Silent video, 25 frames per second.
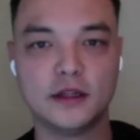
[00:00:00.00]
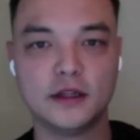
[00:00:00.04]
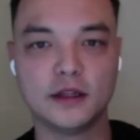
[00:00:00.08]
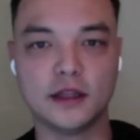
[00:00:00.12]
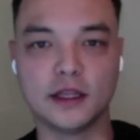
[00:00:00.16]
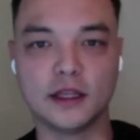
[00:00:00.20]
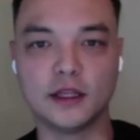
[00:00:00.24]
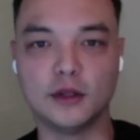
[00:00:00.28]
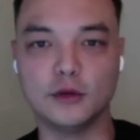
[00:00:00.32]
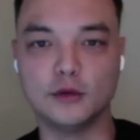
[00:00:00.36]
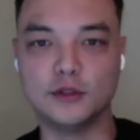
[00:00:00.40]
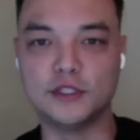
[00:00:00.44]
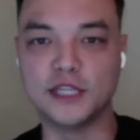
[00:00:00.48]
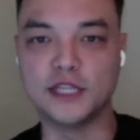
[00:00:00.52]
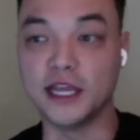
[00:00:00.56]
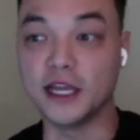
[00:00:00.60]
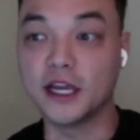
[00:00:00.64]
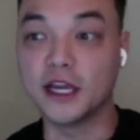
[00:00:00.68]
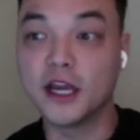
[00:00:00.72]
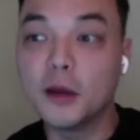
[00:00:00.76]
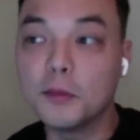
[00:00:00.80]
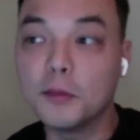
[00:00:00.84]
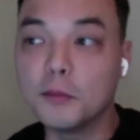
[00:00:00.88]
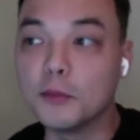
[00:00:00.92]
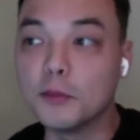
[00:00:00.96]
Like you
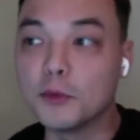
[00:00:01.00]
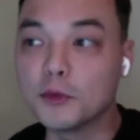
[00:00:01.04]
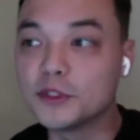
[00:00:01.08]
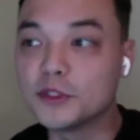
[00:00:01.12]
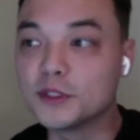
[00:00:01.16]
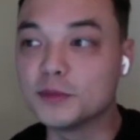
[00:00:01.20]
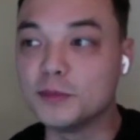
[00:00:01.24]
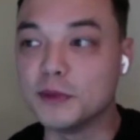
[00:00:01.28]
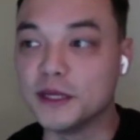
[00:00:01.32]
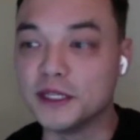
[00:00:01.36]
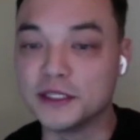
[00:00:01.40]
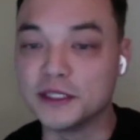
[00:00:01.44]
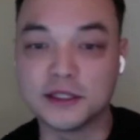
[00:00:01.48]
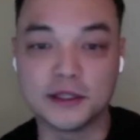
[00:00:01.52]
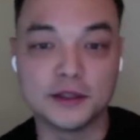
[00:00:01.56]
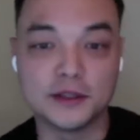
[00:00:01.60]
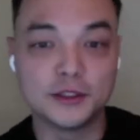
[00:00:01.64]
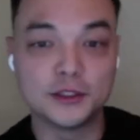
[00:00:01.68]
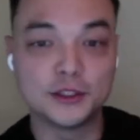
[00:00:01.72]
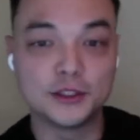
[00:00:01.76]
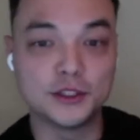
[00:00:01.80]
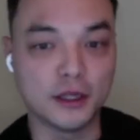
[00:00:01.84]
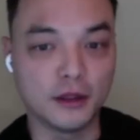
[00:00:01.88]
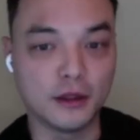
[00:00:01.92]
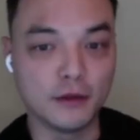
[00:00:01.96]
take up more space on the
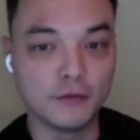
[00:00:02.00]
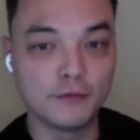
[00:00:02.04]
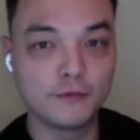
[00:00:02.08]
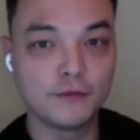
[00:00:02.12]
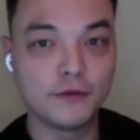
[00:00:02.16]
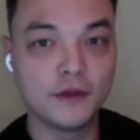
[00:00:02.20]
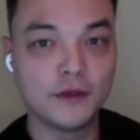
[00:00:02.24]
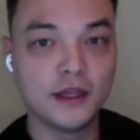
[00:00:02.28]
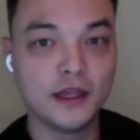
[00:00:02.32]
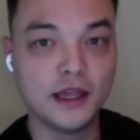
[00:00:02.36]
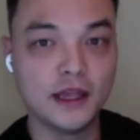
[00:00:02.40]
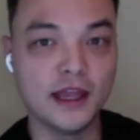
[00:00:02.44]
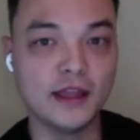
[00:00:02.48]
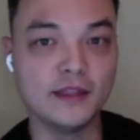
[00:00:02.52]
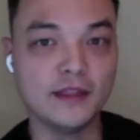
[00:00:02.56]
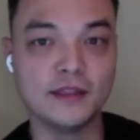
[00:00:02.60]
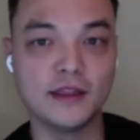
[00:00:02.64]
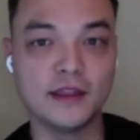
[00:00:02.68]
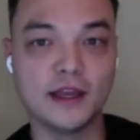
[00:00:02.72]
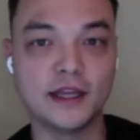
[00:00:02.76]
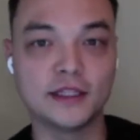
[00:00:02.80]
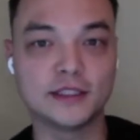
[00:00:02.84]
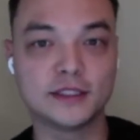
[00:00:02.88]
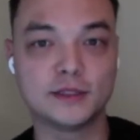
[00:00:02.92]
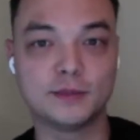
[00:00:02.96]
shelf, and
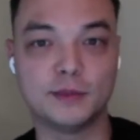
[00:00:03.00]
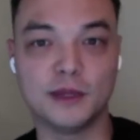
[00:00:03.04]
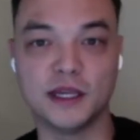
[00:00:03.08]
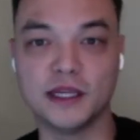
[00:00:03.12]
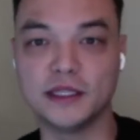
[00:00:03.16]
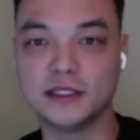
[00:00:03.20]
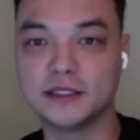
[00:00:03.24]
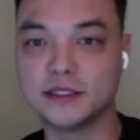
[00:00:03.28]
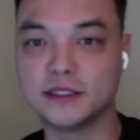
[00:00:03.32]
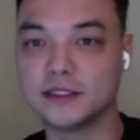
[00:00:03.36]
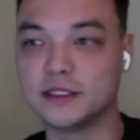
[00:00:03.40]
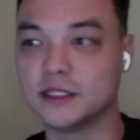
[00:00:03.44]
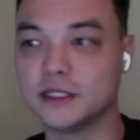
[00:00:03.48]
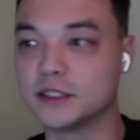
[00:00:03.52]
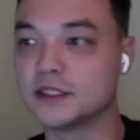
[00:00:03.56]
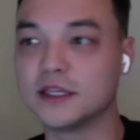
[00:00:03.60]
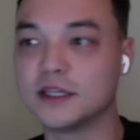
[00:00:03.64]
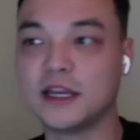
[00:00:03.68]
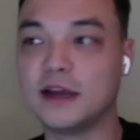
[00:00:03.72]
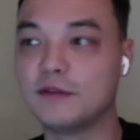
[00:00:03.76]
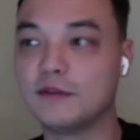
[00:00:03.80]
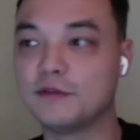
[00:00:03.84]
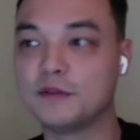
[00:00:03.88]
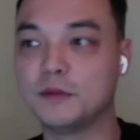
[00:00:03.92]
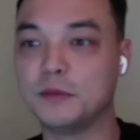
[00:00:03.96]
that space doesn't
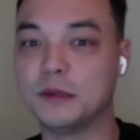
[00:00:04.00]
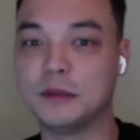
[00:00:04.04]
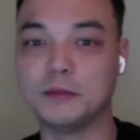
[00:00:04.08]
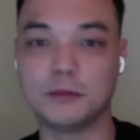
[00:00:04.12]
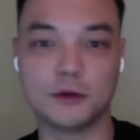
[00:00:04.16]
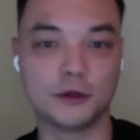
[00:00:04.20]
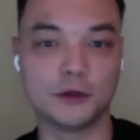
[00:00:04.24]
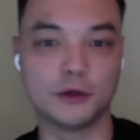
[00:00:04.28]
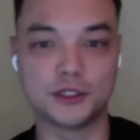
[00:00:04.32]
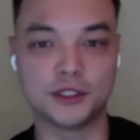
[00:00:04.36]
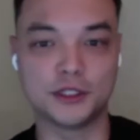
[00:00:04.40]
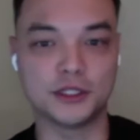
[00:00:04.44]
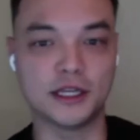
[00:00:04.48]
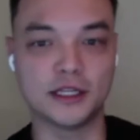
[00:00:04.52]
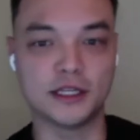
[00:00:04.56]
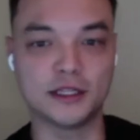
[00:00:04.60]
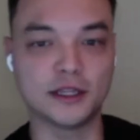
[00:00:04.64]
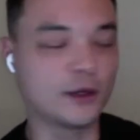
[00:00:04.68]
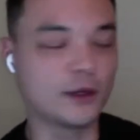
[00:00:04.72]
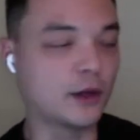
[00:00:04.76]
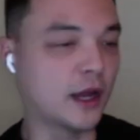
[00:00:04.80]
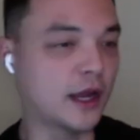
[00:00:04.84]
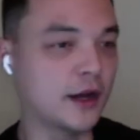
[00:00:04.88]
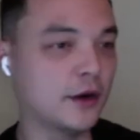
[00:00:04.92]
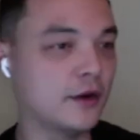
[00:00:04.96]
have to be merchandise.
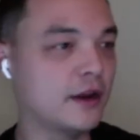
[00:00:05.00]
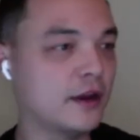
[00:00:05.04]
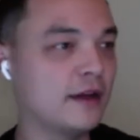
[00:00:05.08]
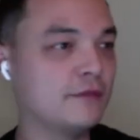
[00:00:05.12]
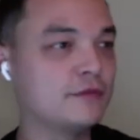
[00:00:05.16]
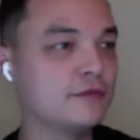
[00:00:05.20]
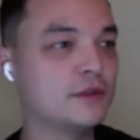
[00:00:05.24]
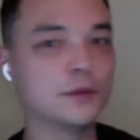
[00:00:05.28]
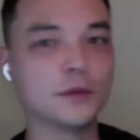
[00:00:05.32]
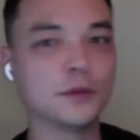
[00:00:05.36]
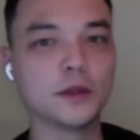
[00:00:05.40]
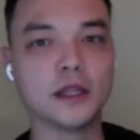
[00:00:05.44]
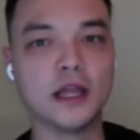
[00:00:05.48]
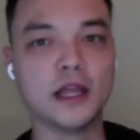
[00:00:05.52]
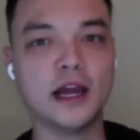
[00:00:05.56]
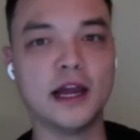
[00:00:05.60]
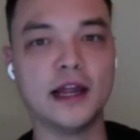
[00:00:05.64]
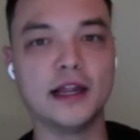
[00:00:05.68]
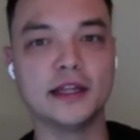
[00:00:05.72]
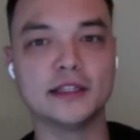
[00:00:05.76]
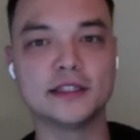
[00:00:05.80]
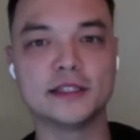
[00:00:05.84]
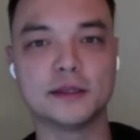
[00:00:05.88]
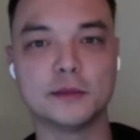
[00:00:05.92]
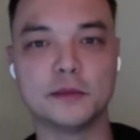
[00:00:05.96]
Like I don't have to
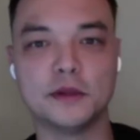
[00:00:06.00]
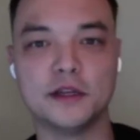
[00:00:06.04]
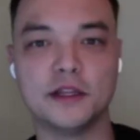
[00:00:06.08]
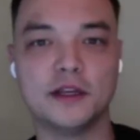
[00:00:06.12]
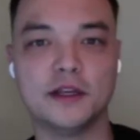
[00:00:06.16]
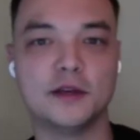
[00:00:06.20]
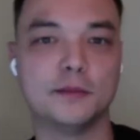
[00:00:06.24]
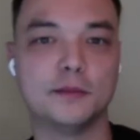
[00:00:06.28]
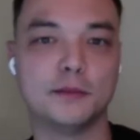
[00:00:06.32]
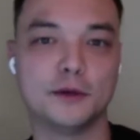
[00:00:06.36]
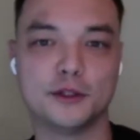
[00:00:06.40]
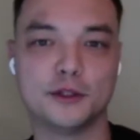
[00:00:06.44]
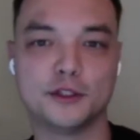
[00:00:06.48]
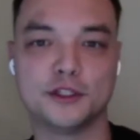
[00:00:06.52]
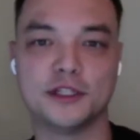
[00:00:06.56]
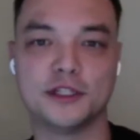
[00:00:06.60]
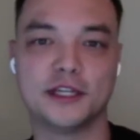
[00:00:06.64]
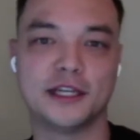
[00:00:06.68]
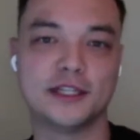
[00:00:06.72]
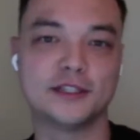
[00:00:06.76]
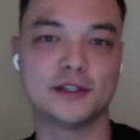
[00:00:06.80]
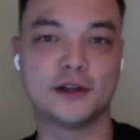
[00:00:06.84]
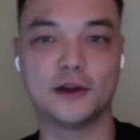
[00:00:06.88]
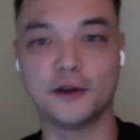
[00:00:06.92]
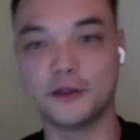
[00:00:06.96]
rely on somebody to
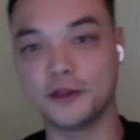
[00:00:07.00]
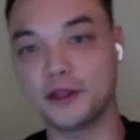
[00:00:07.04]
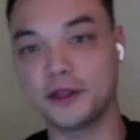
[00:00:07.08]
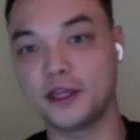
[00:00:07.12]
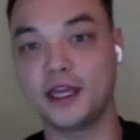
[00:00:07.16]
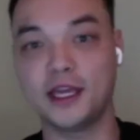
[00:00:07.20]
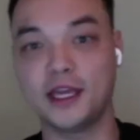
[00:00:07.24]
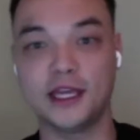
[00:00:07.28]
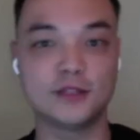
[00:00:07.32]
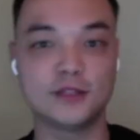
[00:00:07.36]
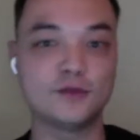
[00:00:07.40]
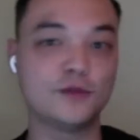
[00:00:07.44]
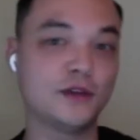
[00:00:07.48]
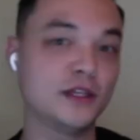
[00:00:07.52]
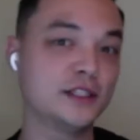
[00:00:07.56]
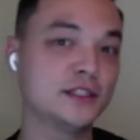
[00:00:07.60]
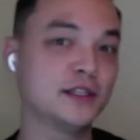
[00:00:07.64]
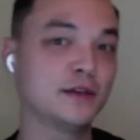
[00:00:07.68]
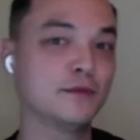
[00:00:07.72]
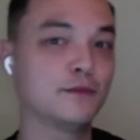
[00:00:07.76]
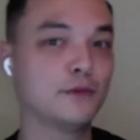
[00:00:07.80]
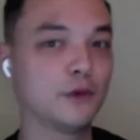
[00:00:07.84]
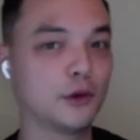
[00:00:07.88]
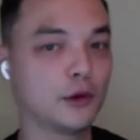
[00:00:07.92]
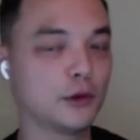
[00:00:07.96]
merchandise all the cans
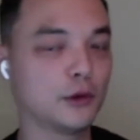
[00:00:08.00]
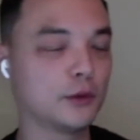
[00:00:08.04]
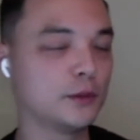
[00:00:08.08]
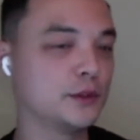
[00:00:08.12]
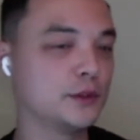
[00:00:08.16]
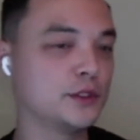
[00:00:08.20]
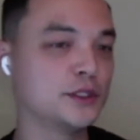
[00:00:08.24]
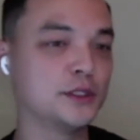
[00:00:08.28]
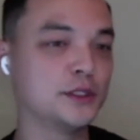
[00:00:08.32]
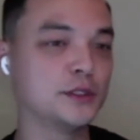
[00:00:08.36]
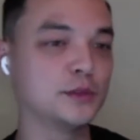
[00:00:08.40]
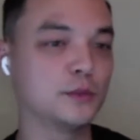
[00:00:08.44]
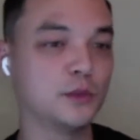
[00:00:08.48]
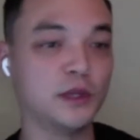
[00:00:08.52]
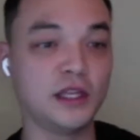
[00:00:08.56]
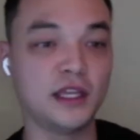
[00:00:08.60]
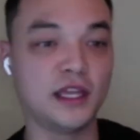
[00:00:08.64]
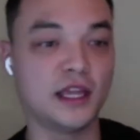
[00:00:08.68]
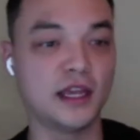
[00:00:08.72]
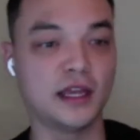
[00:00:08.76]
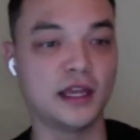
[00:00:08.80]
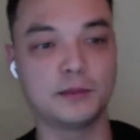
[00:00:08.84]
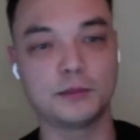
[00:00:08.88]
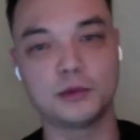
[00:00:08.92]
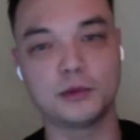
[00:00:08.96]
facing forward, which is we
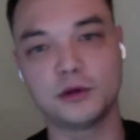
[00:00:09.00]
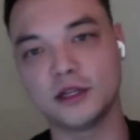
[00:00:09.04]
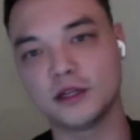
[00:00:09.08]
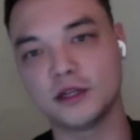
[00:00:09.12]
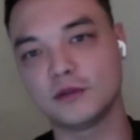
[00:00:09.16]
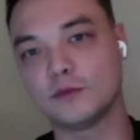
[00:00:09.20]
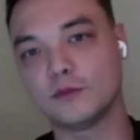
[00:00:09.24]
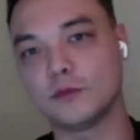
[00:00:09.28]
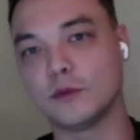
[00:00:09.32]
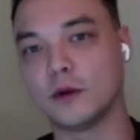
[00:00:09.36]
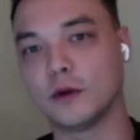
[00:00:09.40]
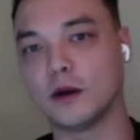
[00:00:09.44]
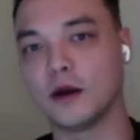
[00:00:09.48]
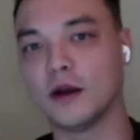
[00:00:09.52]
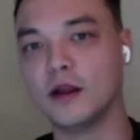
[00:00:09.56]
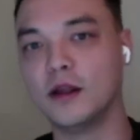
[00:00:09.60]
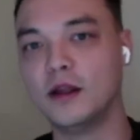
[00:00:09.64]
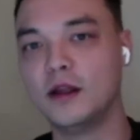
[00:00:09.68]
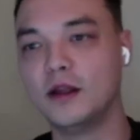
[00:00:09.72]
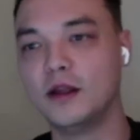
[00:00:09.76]
can't predict for.